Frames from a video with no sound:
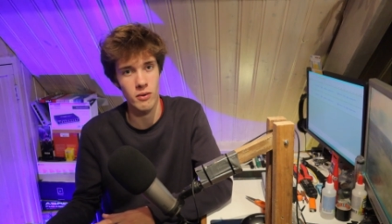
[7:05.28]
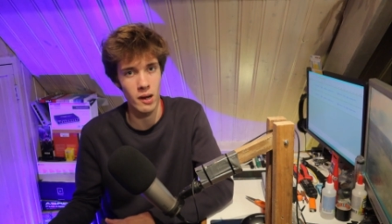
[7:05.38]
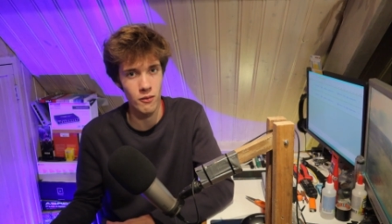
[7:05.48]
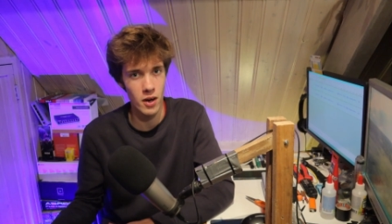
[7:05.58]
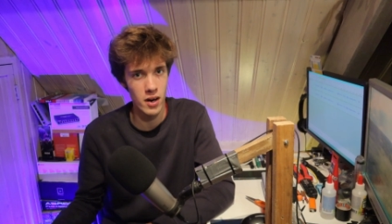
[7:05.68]

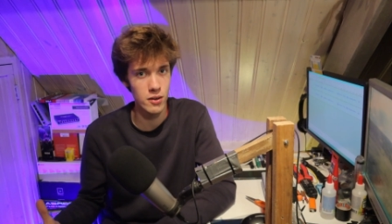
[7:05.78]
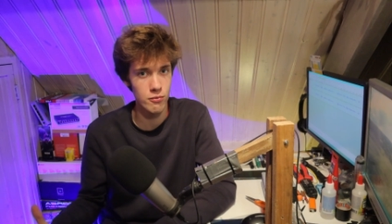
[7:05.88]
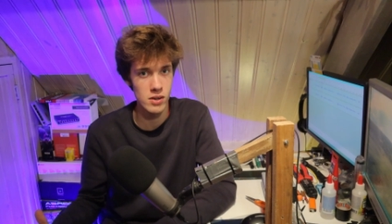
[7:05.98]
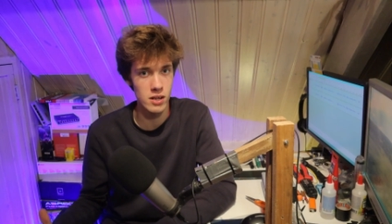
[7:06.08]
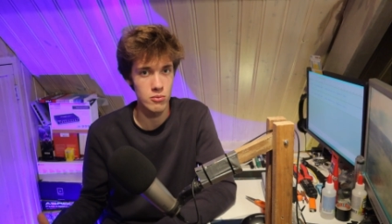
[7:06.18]
out the high
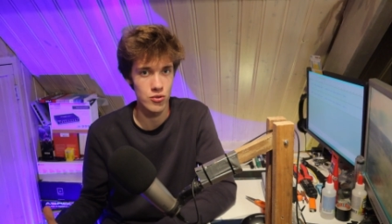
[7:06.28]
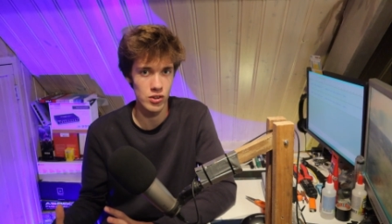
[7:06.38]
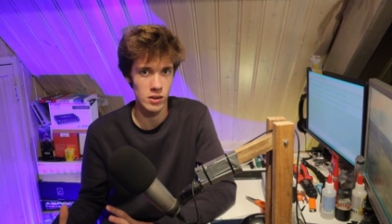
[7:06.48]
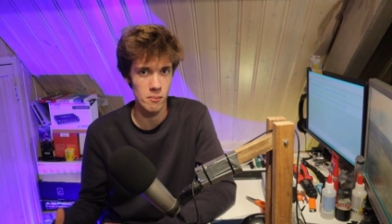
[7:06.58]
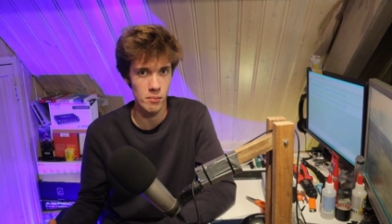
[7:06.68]

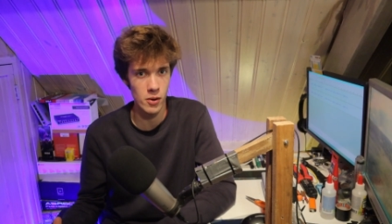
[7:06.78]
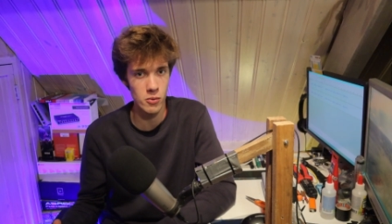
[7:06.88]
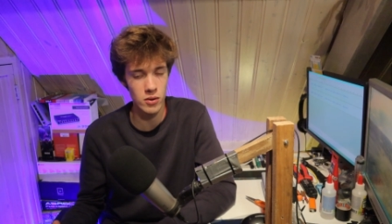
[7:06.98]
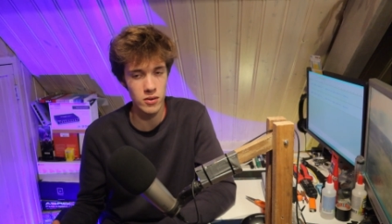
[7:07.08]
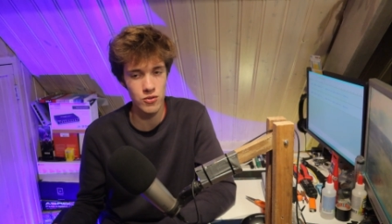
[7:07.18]
frequency
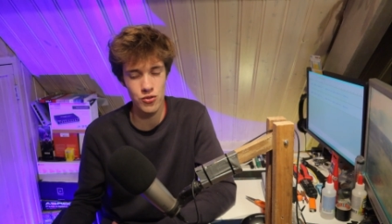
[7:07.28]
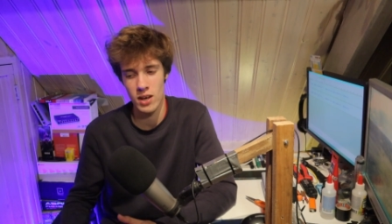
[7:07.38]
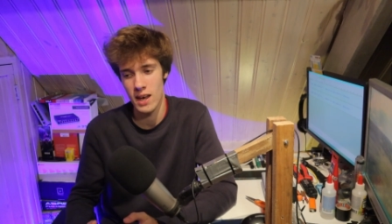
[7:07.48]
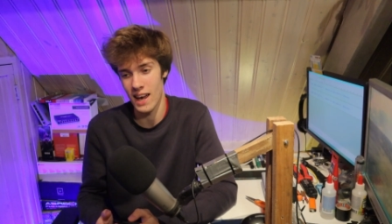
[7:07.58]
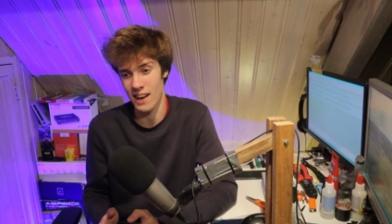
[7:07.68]
components,
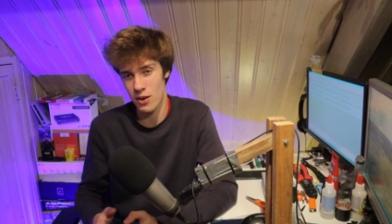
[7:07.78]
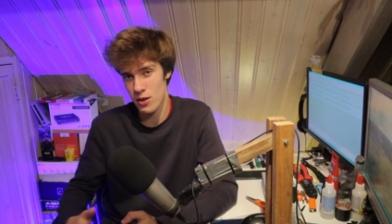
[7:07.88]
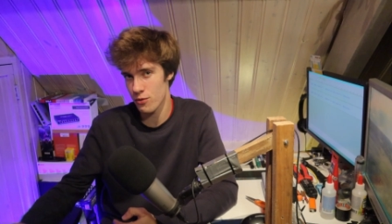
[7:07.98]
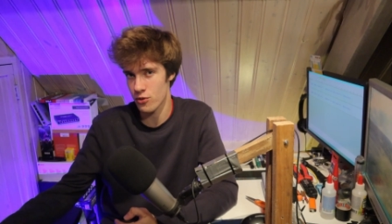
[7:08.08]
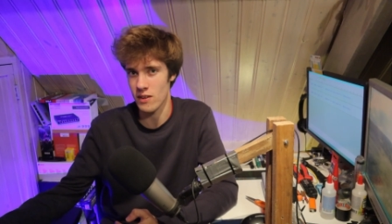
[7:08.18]
and
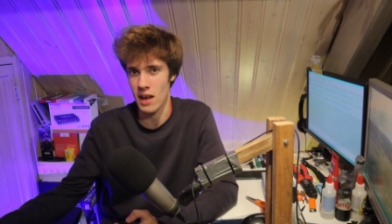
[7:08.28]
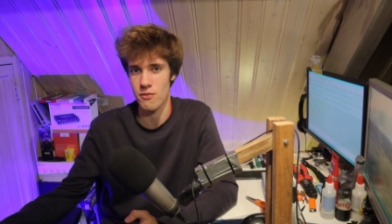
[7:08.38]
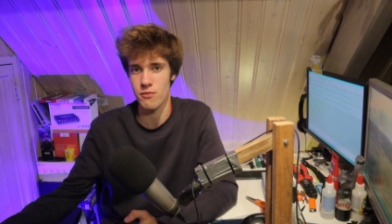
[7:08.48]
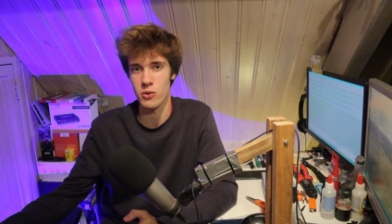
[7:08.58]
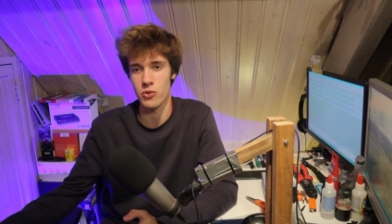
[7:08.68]
after that
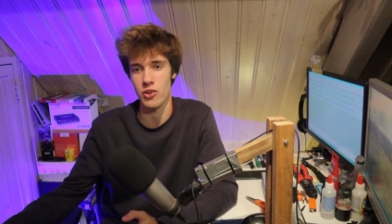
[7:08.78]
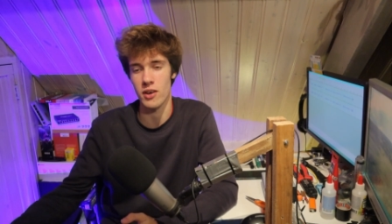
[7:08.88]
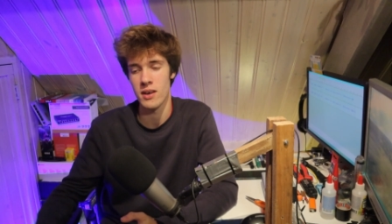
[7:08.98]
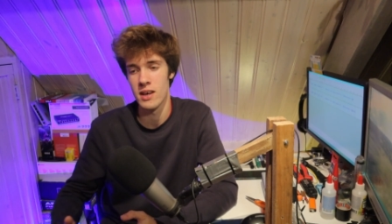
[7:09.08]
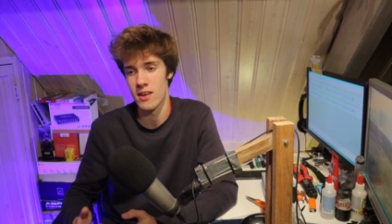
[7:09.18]
filter,
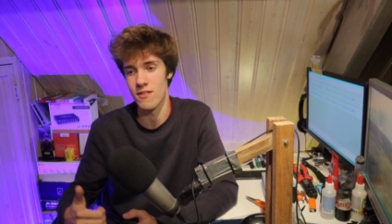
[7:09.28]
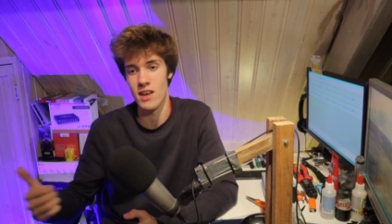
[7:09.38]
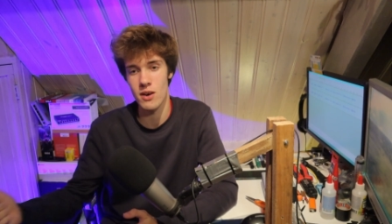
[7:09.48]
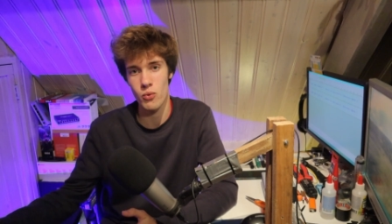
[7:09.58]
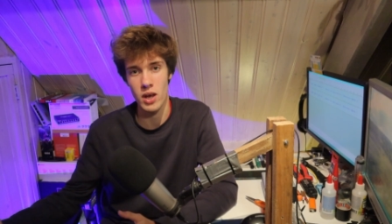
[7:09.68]

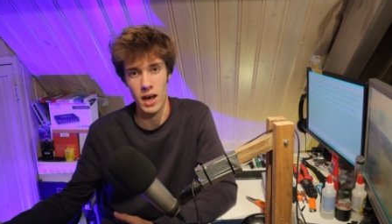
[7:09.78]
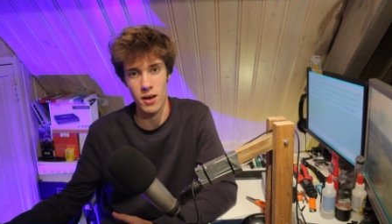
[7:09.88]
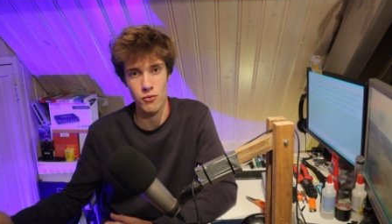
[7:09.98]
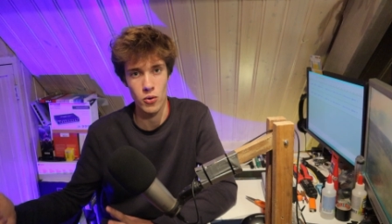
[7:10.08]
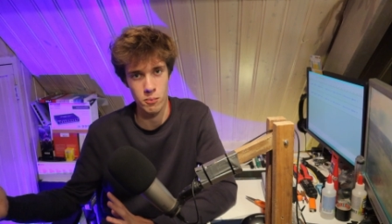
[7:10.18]
then we
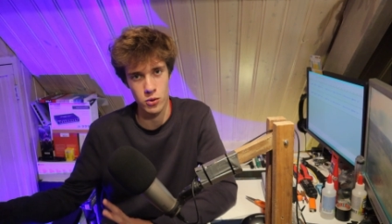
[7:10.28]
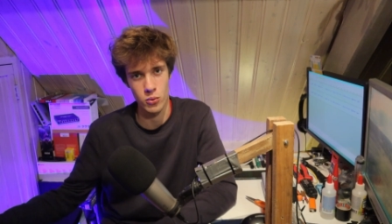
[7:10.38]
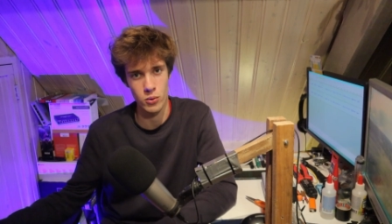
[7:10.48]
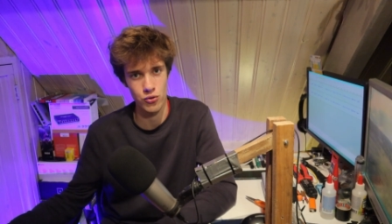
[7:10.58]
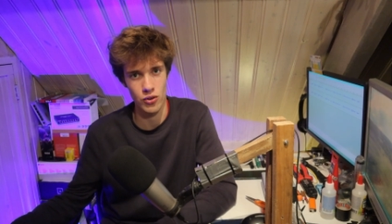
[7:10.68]
have a
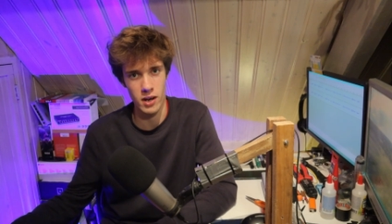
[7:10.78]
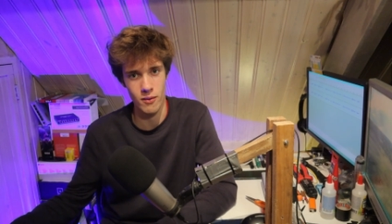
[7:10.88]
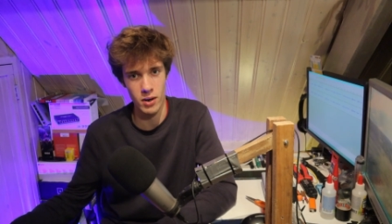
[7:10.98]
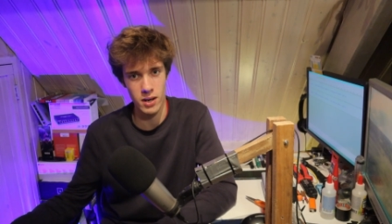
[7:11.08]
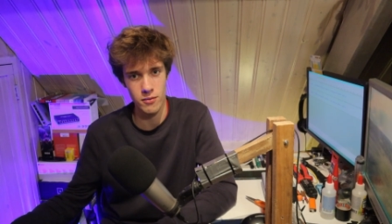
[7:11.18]
pure sine
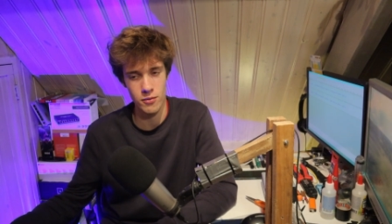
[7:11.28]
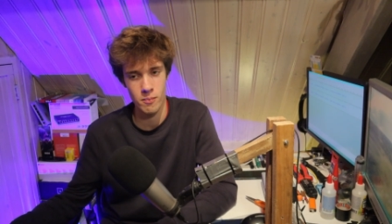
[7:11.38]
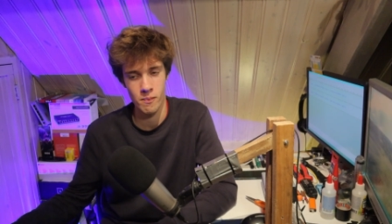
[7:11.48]
wave.